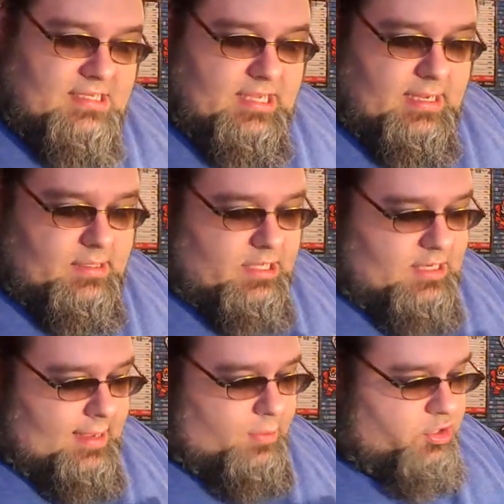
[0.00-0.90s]
the
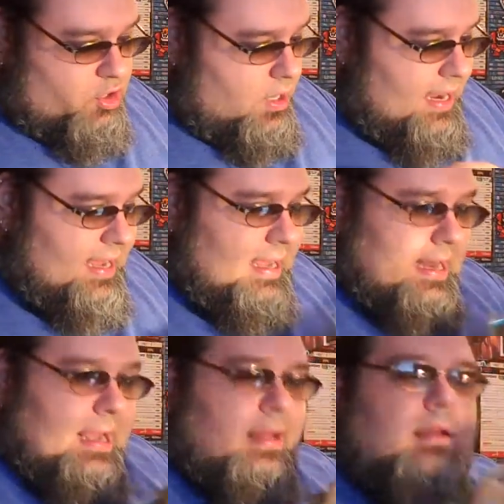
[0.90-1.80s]
double tray
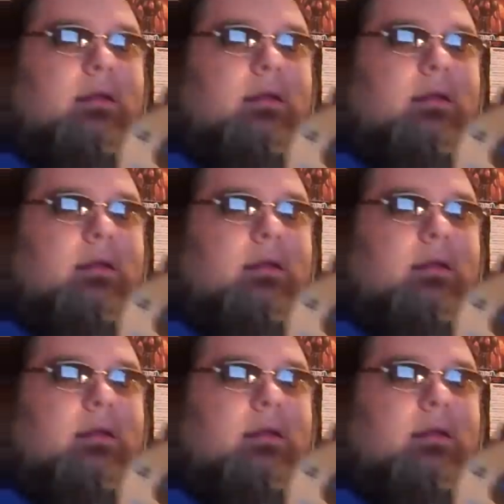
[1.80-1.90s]
in it